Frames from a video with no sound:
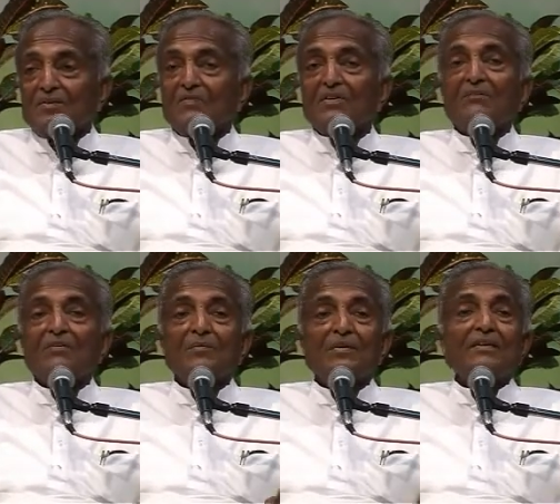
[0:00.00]

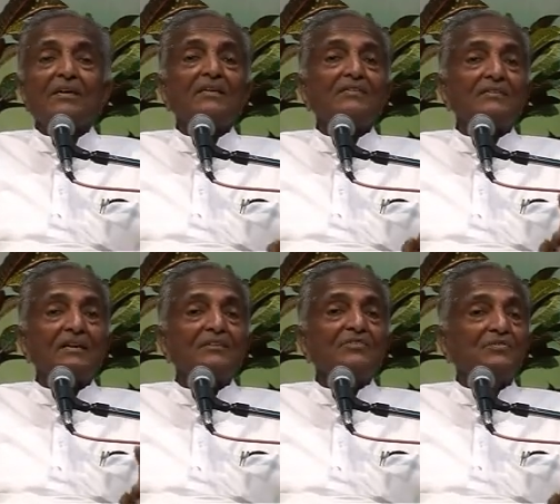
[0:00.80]
women has
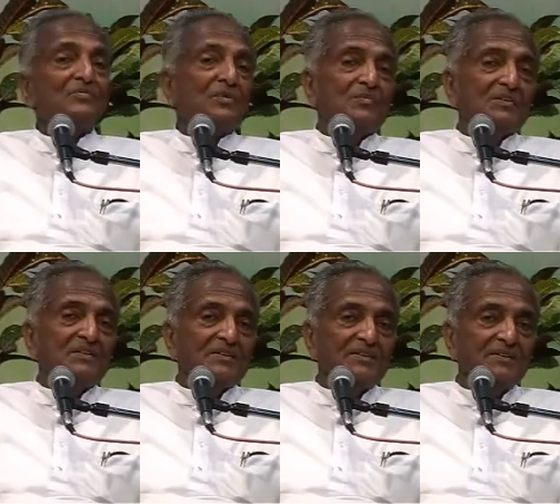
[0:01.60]
right to
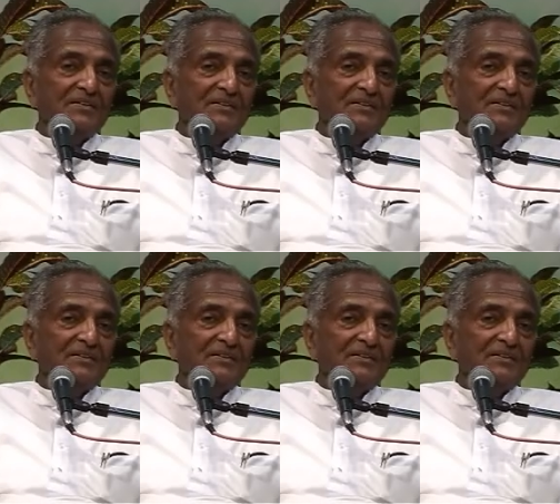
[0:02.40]
property.